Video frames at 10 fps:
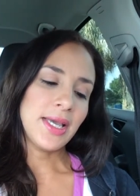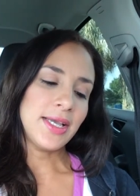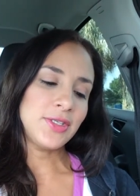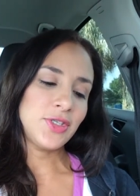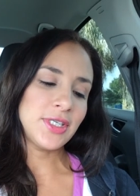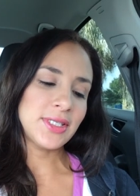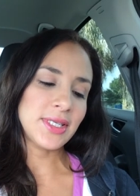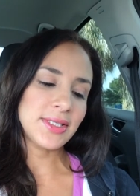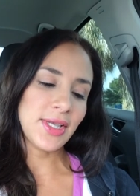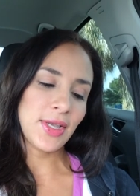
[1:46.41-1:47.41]
And
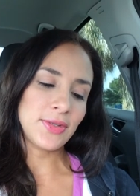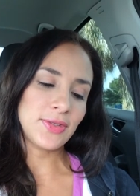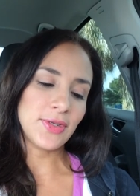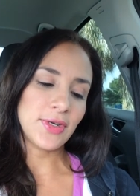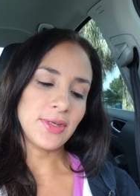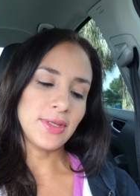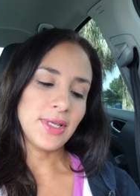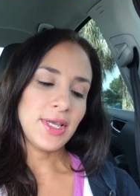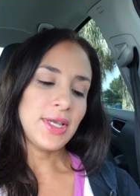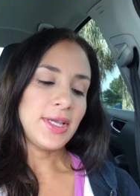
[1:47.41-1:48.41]
Jesus answered,
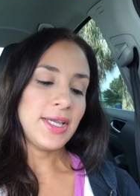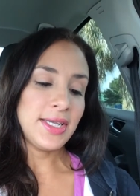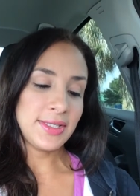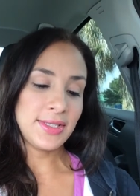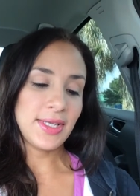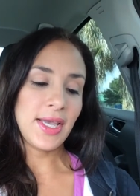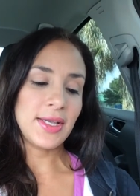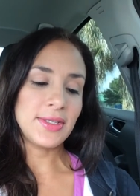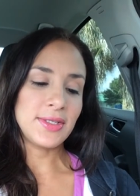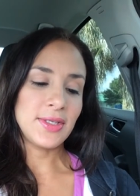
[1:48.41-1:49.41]
It
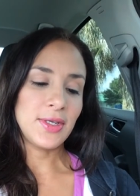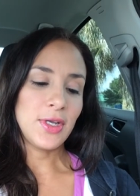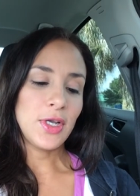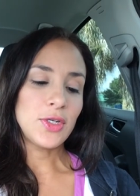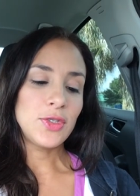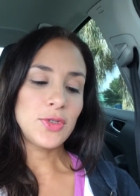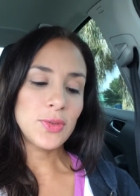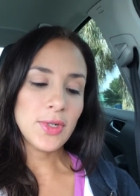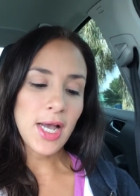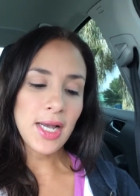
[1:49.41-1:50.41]
says,
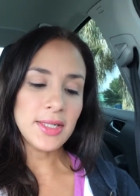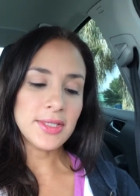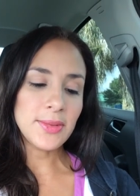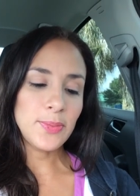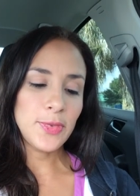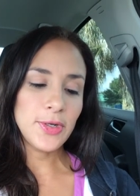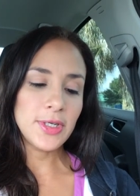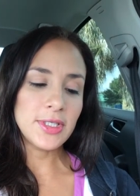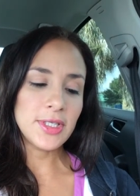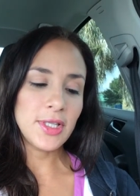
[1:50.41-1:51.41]
Do not
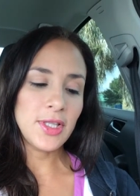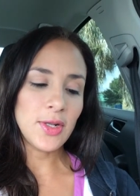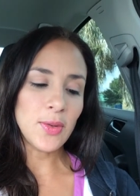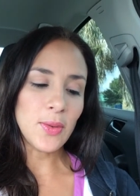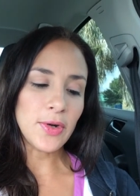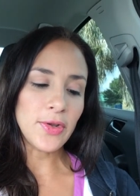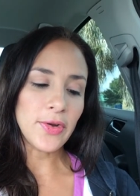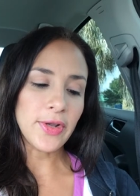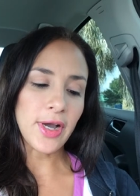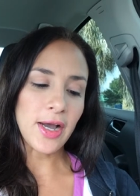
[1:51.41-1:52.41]
put the Lord
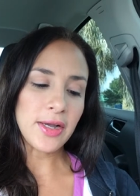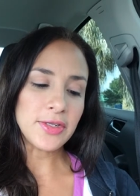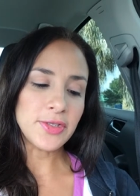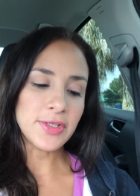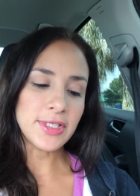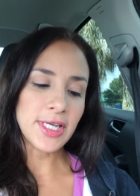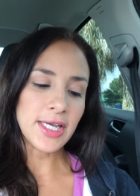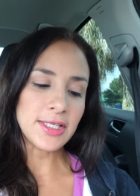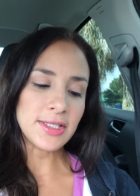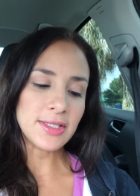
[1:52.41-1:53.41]
your God to the
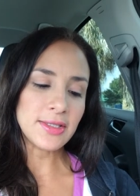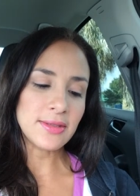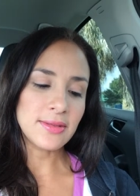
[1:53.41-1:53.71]
test.